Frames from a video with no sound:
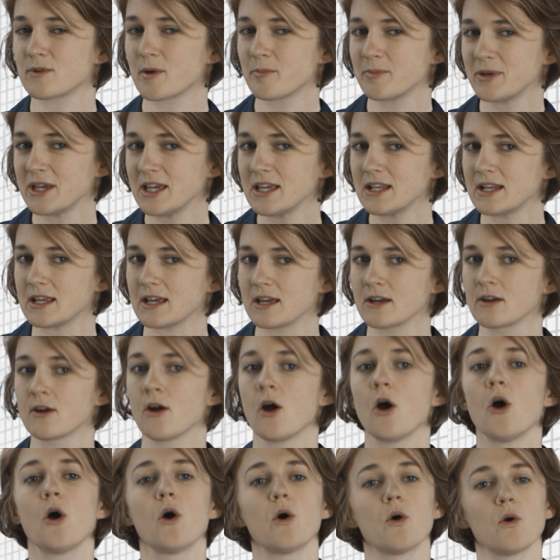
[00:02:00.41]
repeating,
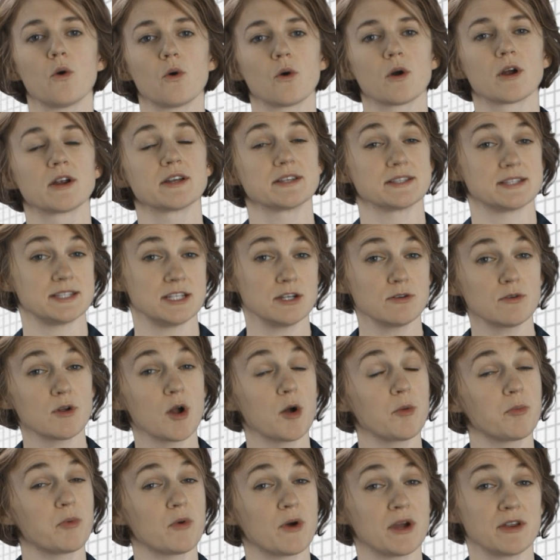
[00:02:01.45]
or
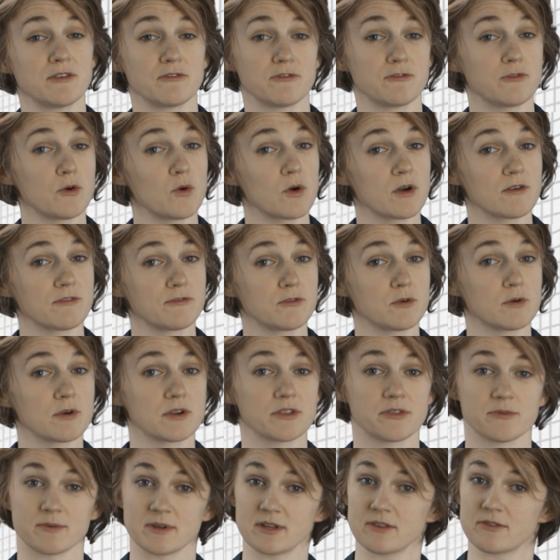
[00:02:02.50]
zero point four four
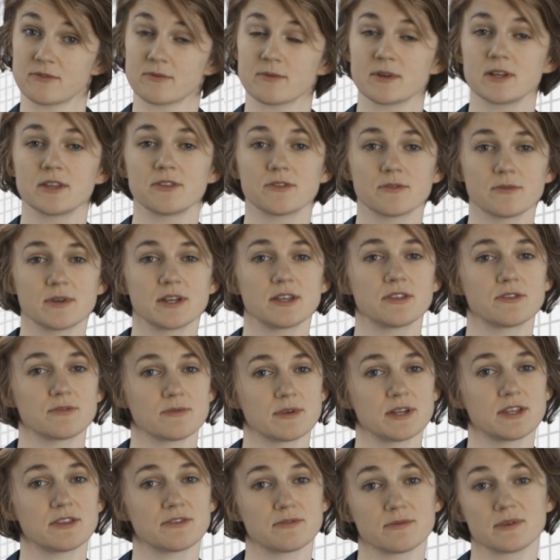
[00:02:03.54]
three three three
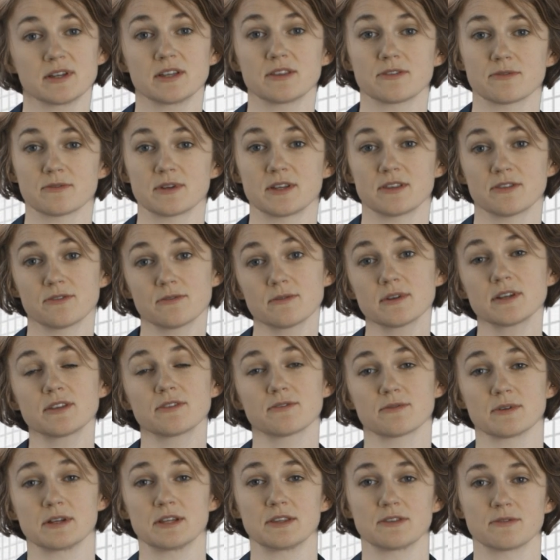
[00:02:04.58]
three three three three
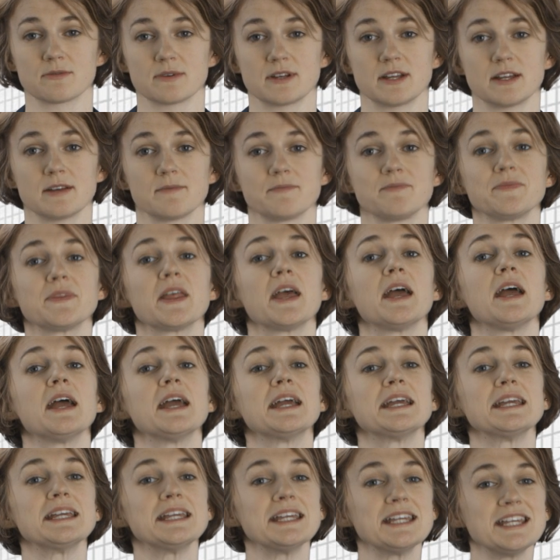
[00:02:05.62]
three three.
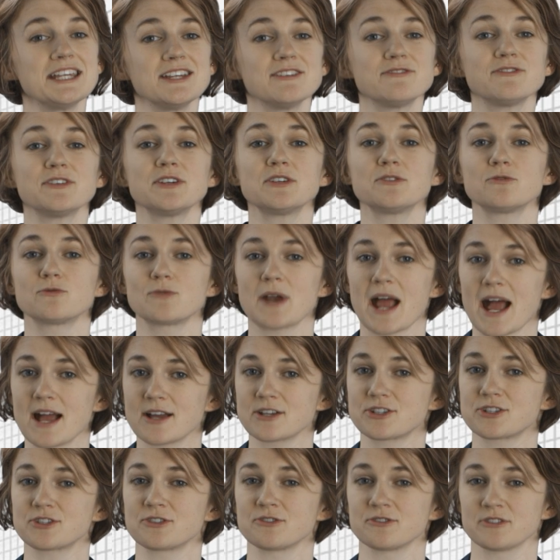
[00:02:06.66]
Even
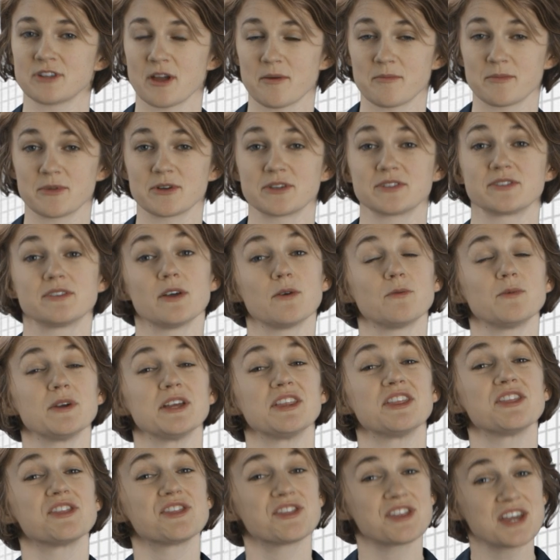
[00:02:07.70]
rational numbers that
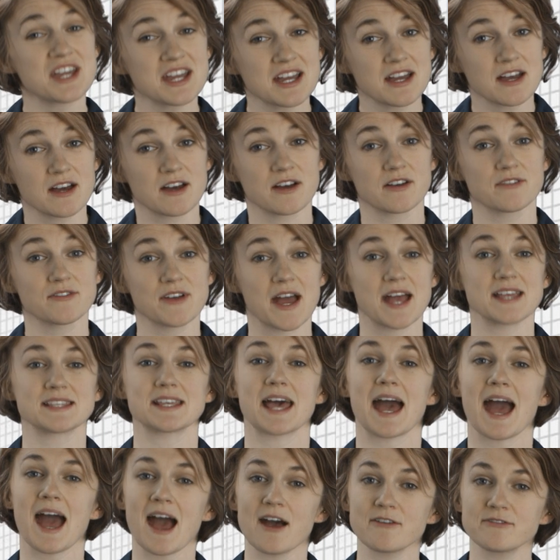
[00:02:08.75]
we think of as
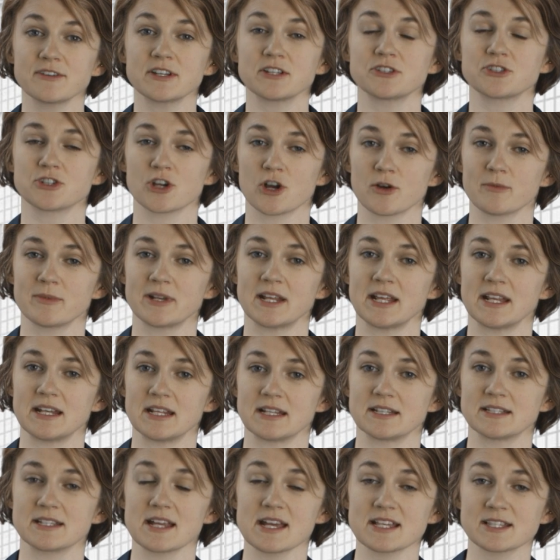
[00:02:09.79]
having
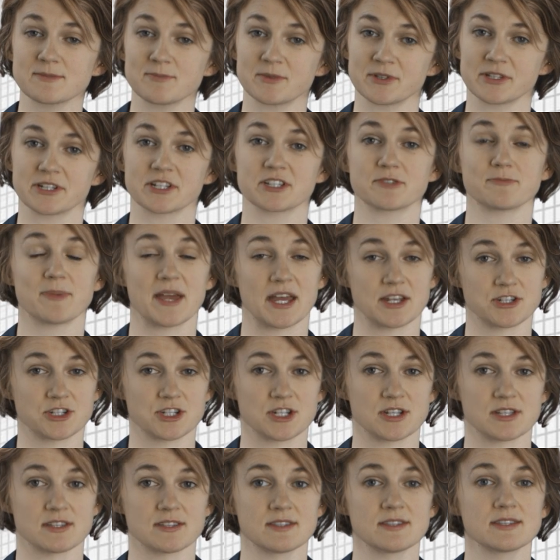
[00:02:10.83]
terminating decimal
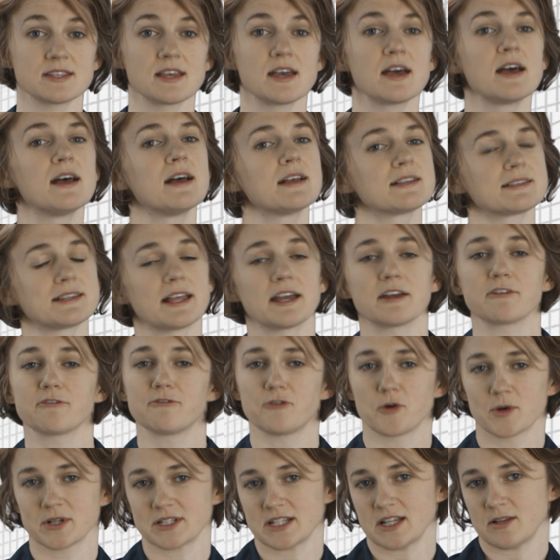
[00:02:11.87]
expansions, like
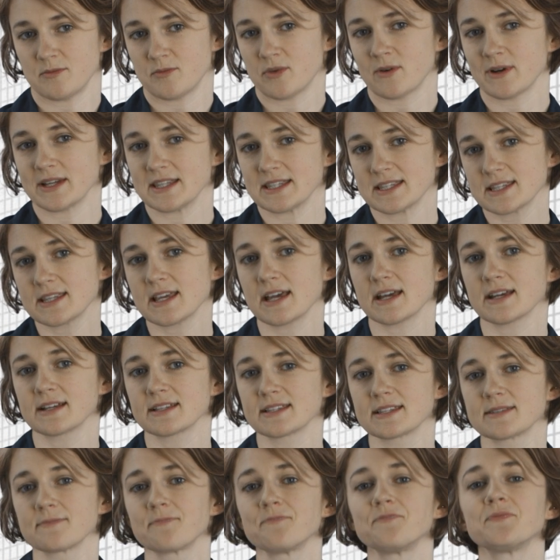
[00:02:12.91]
fourteen point
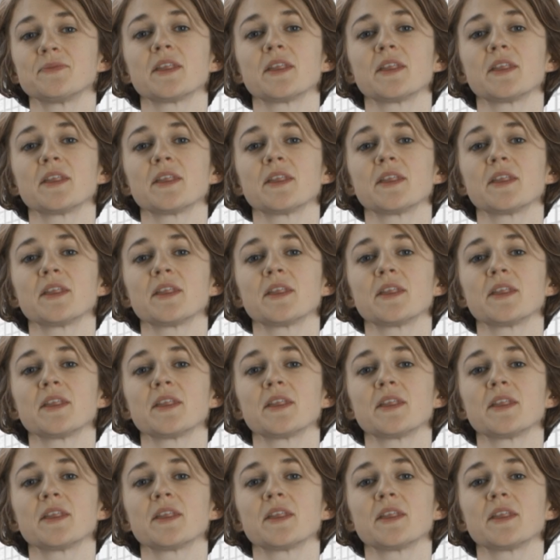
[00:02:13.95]
six,